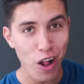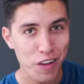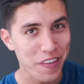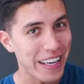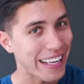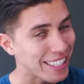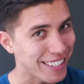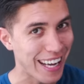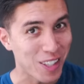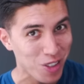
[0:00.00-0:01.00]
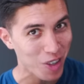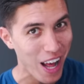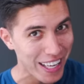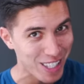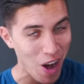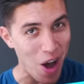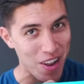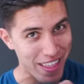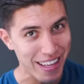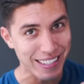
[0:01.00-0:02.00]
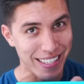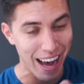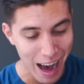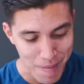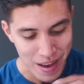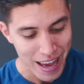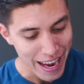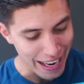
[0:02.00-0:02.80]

all of it is centralized on this hub.